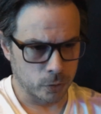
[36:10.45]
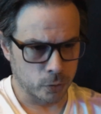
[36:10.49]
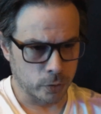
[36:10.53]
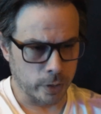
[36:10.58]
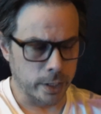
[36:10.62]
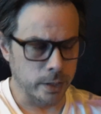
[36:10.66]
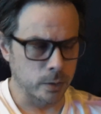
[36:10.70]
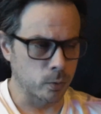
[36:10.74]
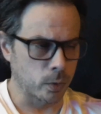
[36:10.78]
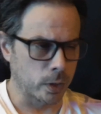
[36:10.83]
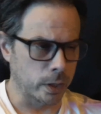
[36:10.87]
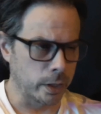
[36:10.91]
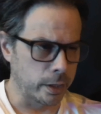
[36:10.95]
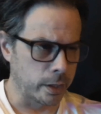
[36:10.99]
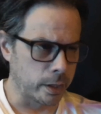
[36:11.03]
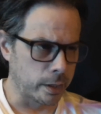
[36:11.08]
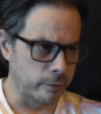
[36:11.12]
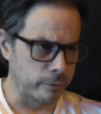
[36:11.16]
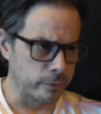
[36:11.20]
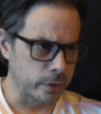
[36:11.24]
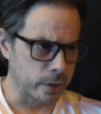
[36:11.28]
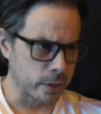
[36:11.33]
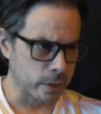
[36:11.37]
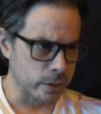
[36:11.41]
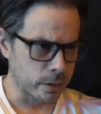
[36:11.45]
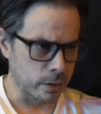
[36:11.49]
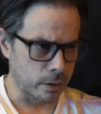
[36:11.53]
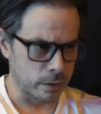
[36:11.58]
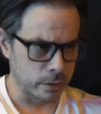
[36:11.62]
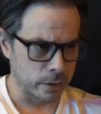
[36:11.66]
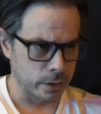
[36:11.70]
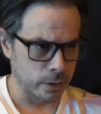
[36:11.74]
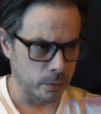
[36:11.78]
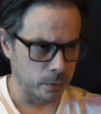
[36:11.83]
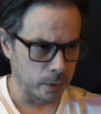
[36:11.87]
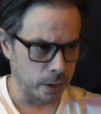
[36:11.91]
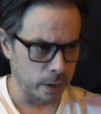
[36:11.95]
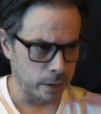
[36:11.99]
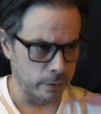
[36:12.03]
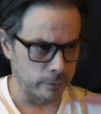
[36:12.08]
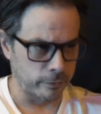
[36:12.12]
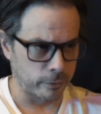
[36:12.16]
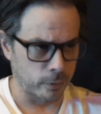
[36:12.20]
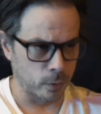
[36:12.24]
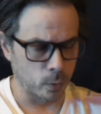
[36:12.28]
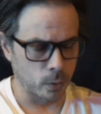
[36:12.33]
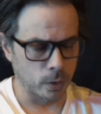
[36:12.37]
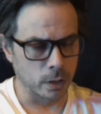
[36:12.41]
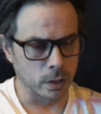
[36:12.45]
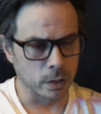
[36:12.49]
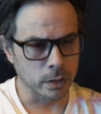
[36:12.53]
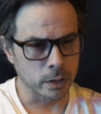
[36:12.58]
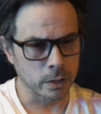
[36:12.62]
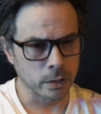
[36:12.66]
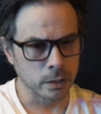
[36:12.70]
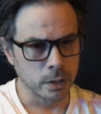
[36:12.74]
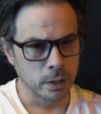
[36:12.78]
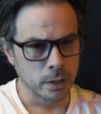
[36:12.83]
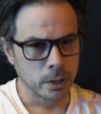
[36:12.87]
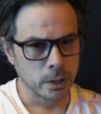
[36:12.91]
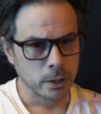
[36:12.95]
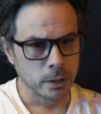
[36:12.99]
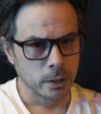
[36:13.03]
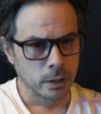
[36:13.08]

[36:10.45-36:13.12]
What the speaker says: trained well enough to start doing it for work.